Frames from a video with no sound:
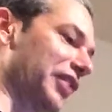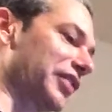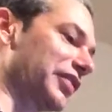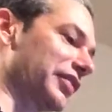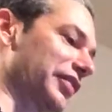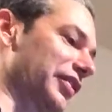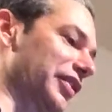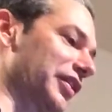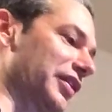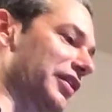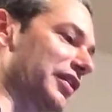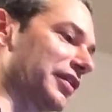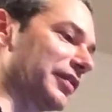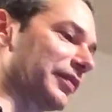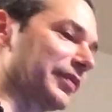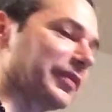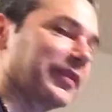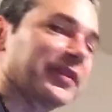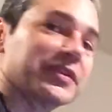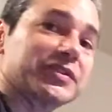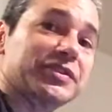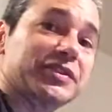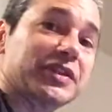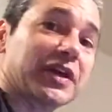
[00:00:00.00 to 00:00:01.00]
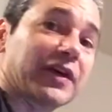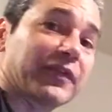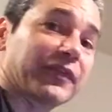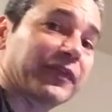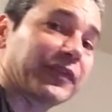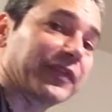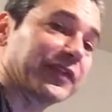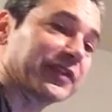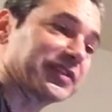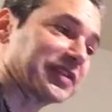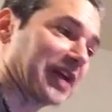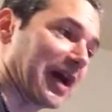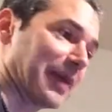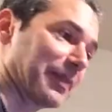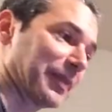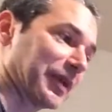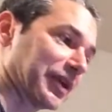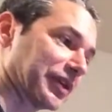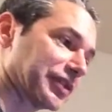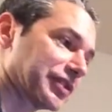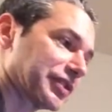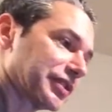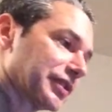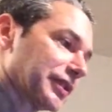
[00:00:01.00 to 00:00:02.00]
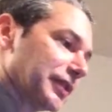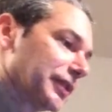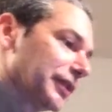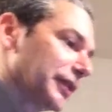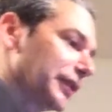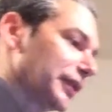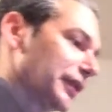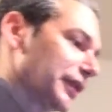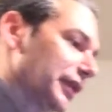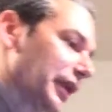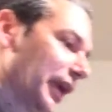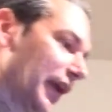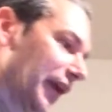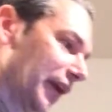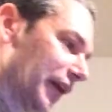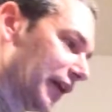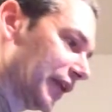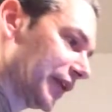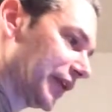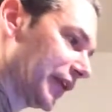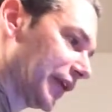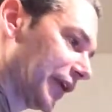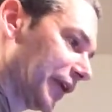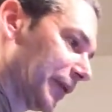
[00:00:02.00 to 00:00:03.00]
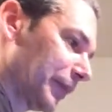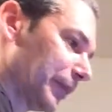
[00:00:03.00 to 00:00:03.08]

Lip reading: the stuff, the topics. And